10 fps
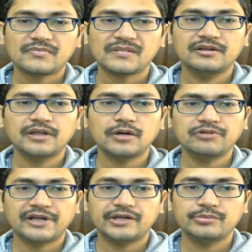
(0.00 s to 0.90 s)

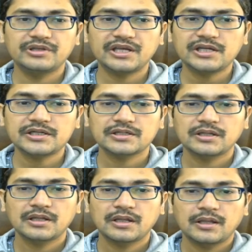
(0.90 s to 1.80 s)
Now knight b8,
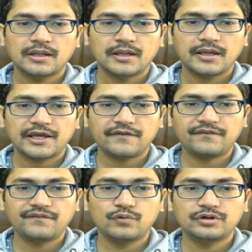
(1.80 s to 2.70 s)

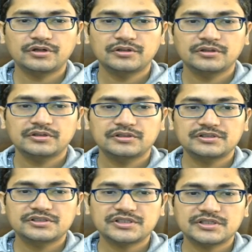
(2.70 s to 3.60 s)
f4,
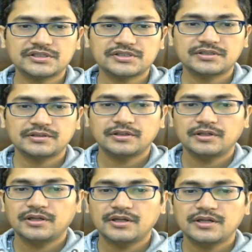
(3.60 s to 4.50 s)
just
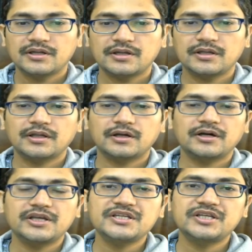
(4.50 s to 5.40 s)

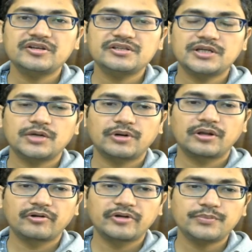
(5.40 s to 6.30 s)
increasing our
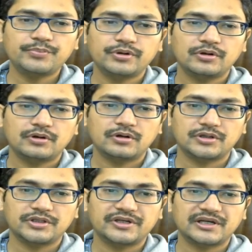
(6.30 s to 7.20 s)
grip
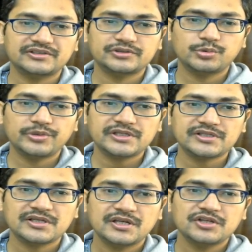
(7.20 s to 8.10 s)
on the dark
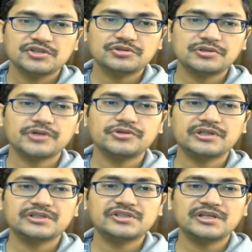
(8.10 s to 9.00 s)
squares. So now you
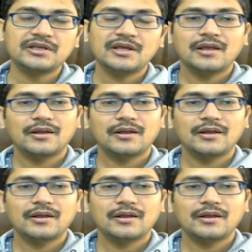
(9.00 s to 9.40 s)
can see